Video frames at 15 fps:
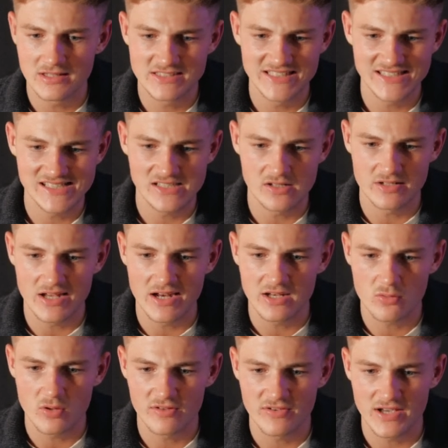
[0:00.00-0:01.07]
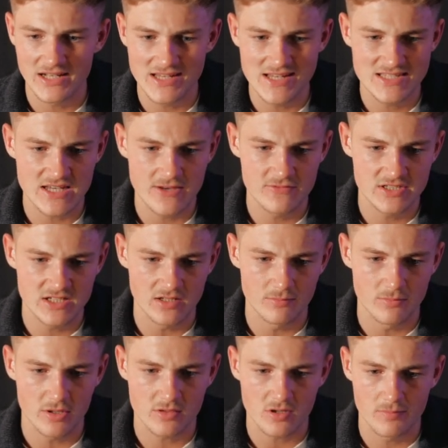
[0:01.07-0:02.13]
60 or 90 qualified leads every single
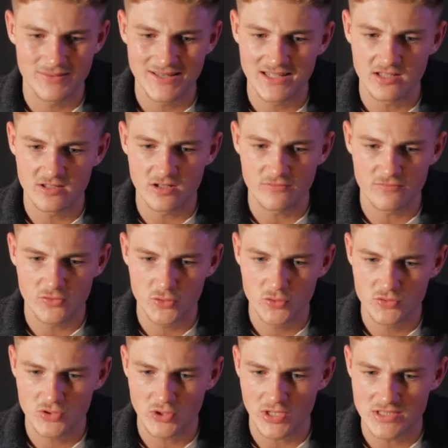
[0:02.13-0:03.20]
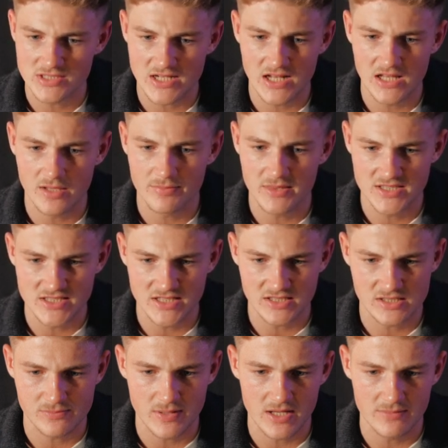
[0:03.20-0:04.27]
month, completely done for you, so you can scale up the
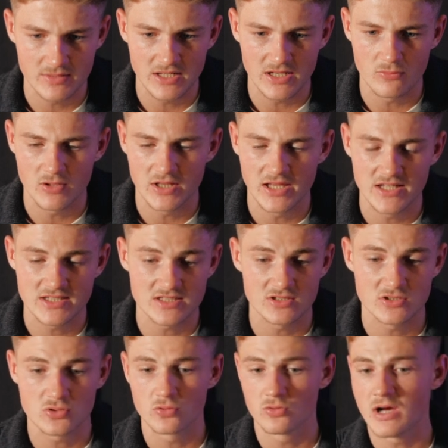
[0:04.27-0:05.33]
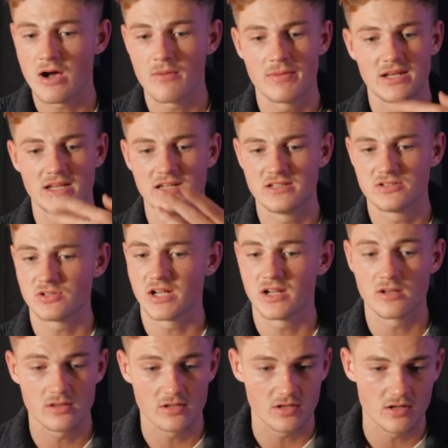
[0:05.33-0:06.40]
sales department in relation to how many leads you get
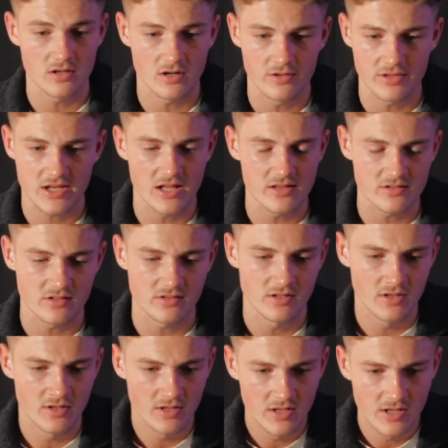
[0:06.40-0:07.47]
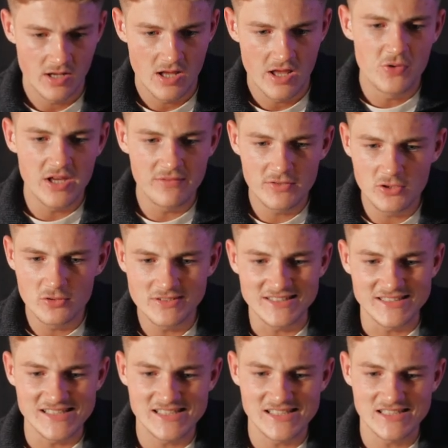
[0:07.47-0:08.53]
on the calendar. We're even
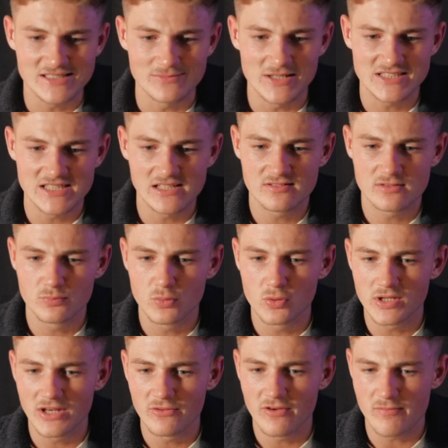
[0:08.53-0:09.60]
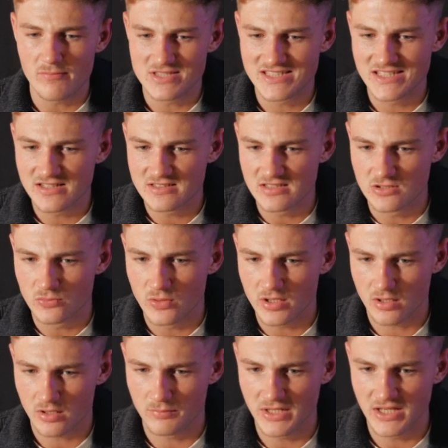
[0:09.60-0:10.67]
using this system ourselves to book anywhere from 60 to
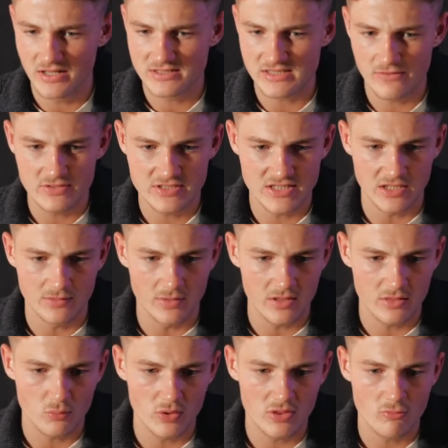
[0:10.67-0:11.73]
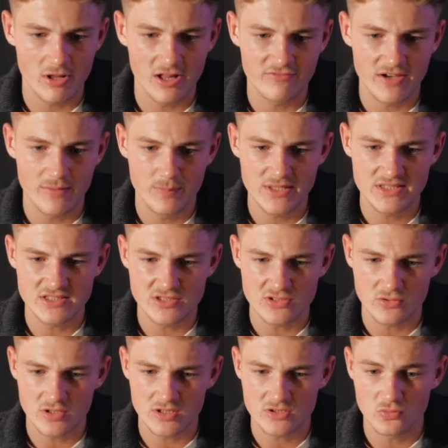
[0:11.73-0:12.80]
100 meetings every single month with qualified business
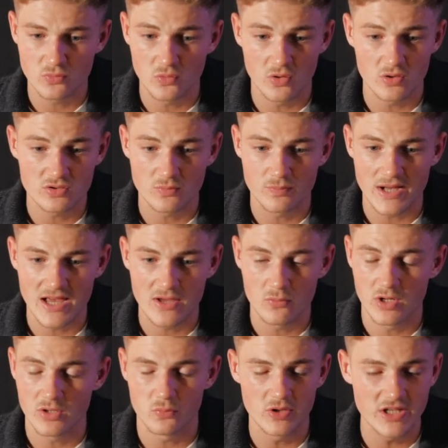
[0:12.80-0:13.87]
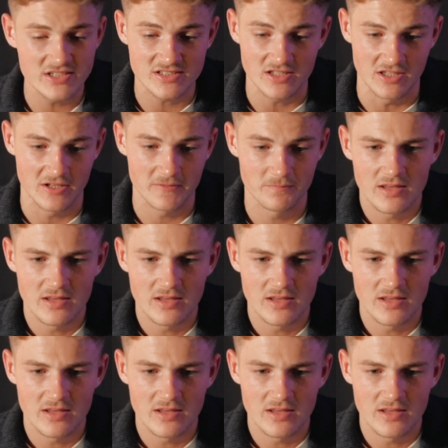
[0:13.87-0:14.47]
owners who want to buy what we are selling.